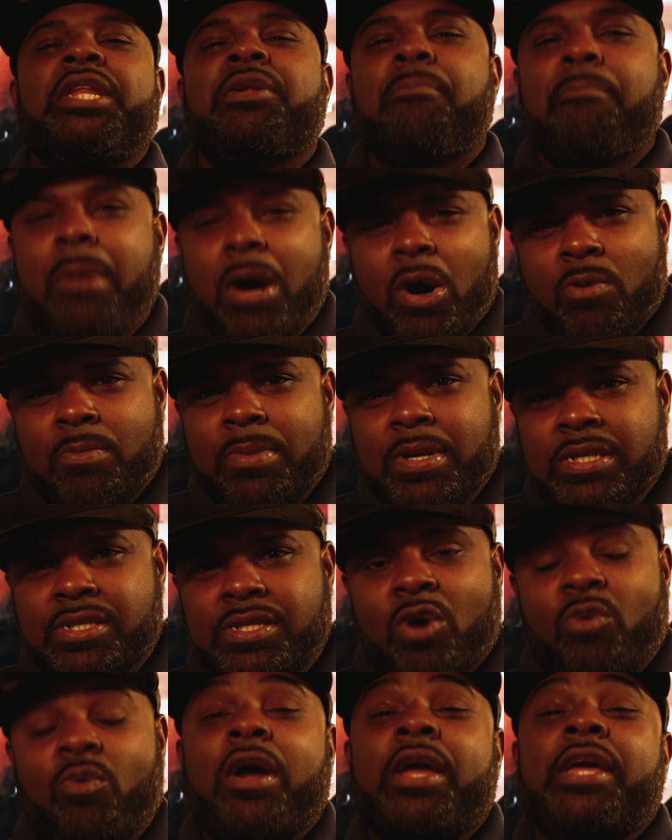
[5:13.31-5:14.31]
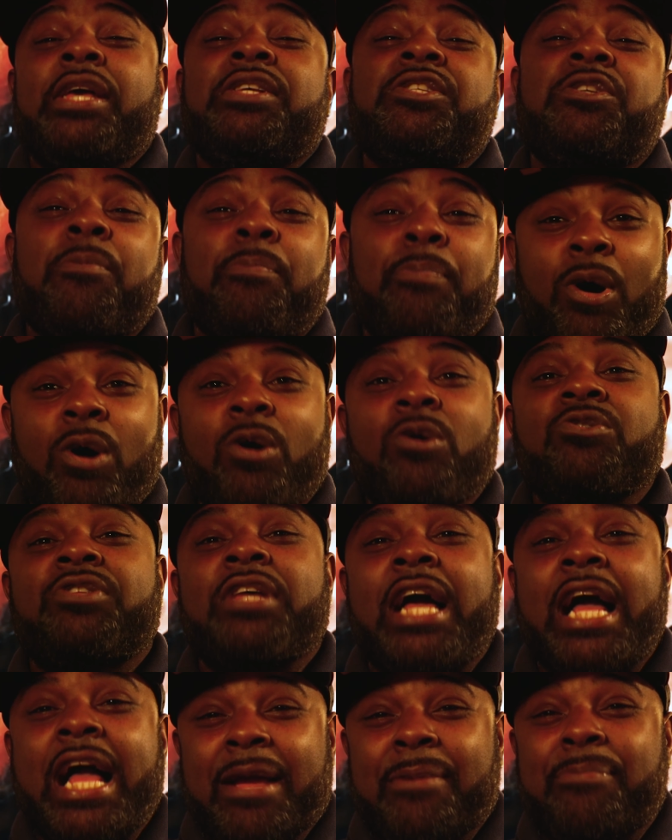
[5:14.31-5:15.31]
the moments where he's supposed
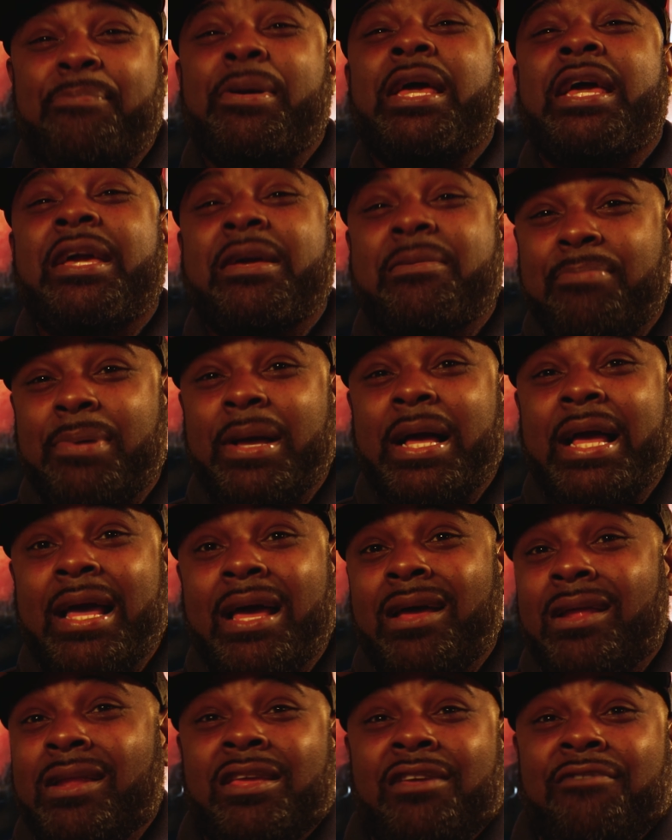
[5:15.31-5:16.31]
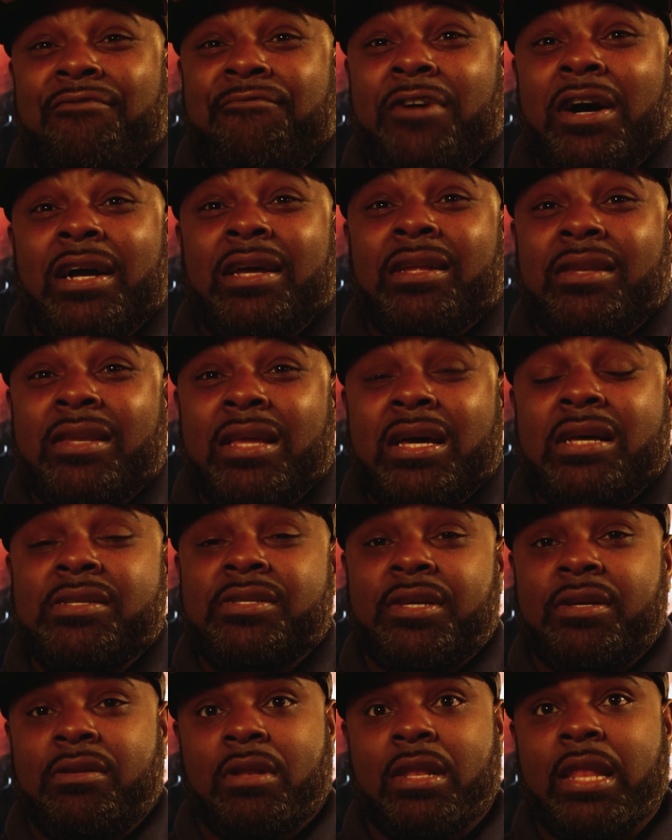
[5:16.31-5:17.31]
to act big and bad, he fucking
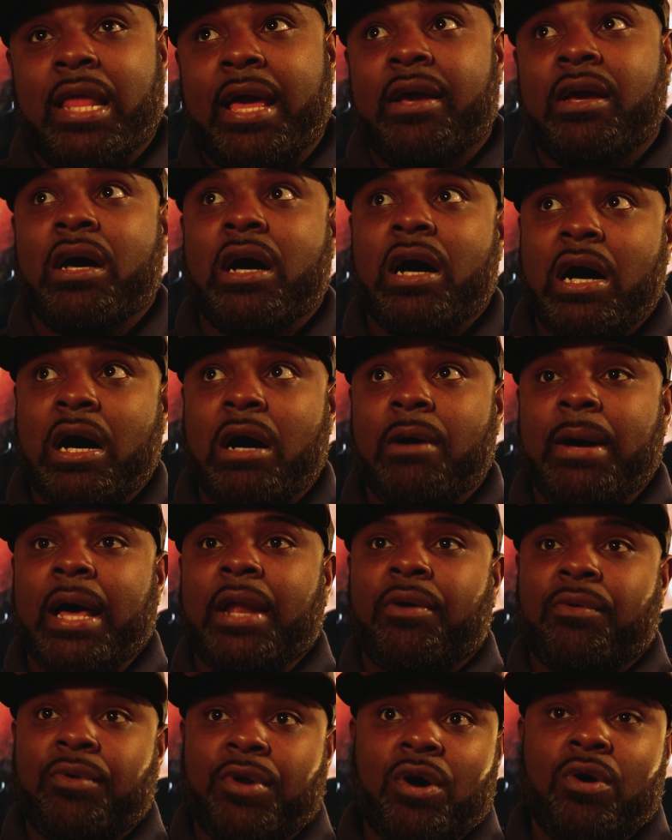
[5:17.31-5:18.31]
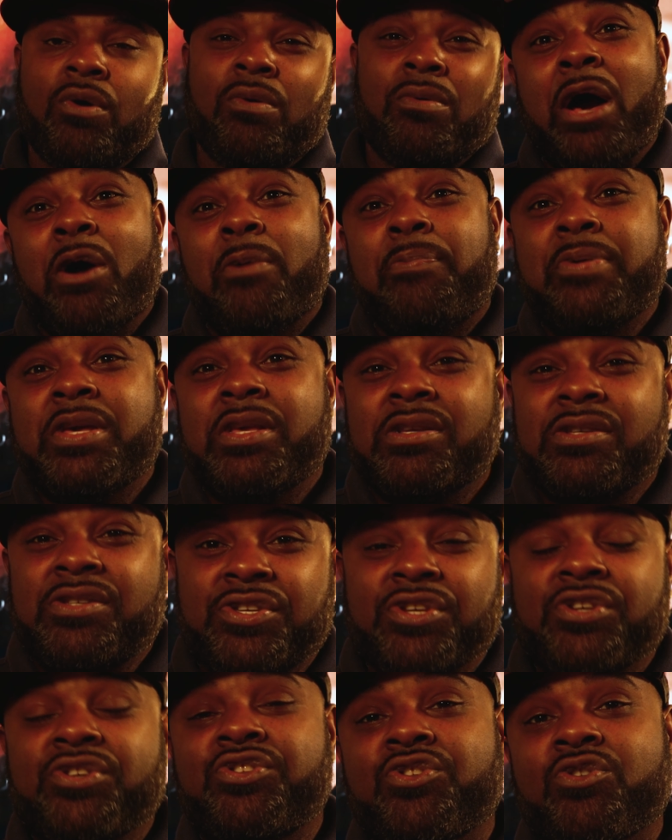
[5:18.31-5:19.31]
doesn't. Like, I don't know, helping your
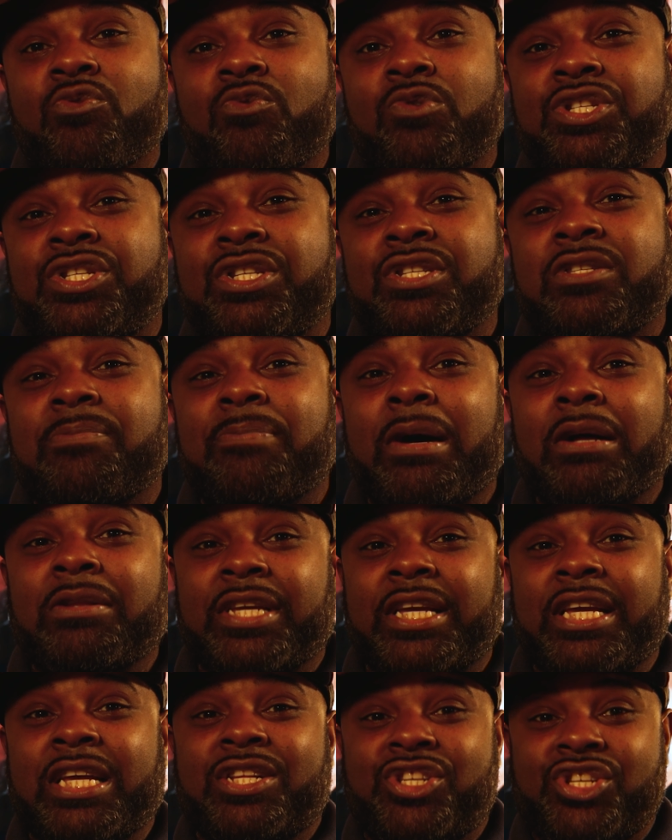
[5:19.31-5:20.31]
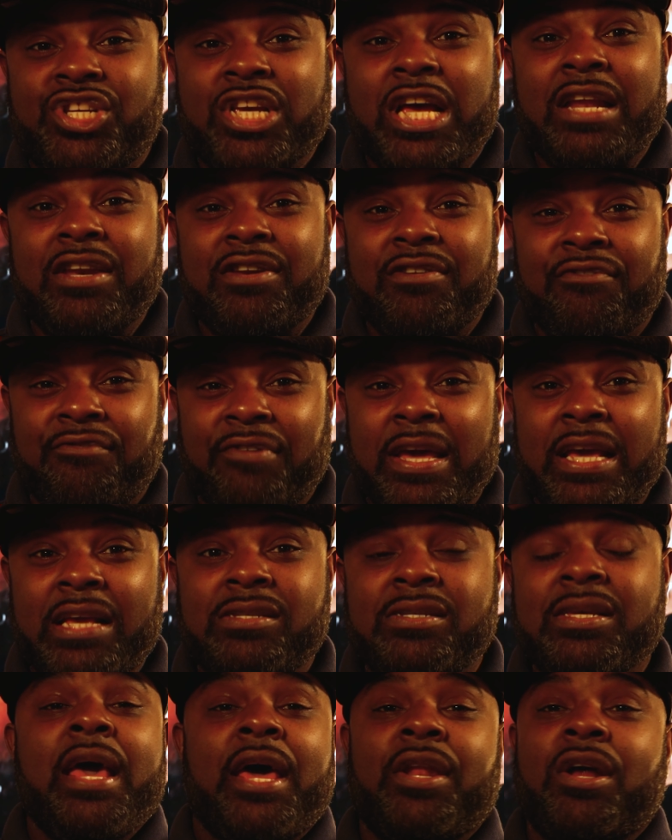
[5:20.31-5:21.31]
sister when she's about to get shot in the
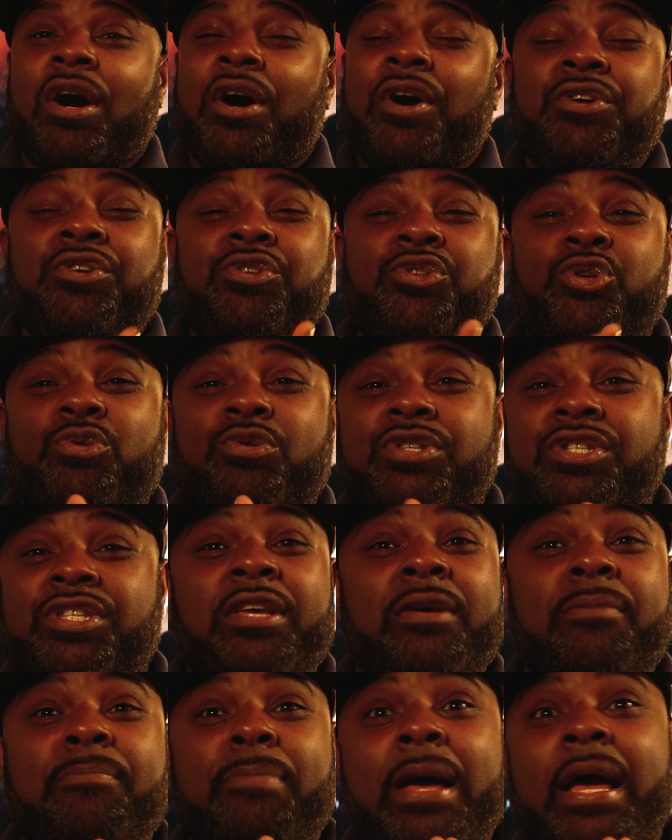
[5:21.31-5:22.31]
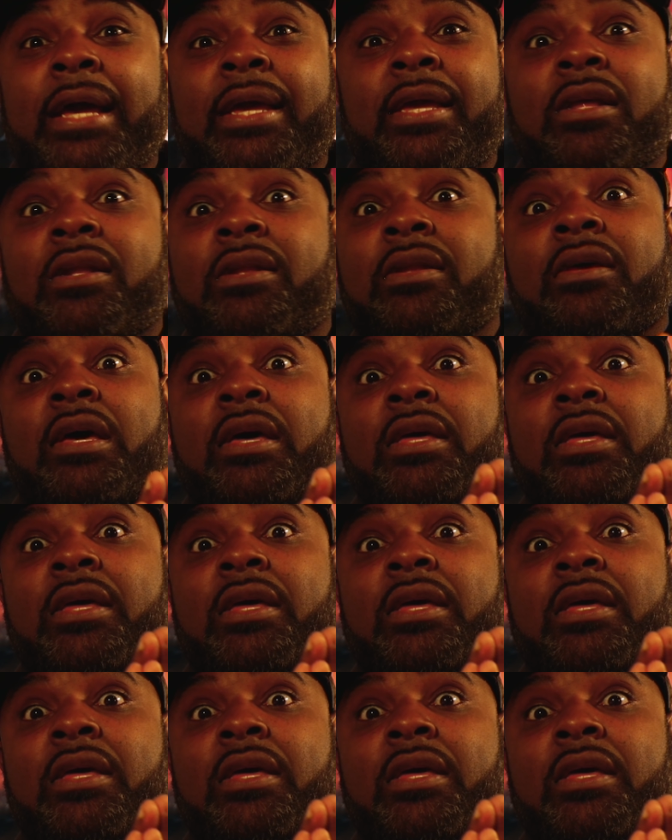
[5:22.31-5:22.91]
face, and all you do is sit back and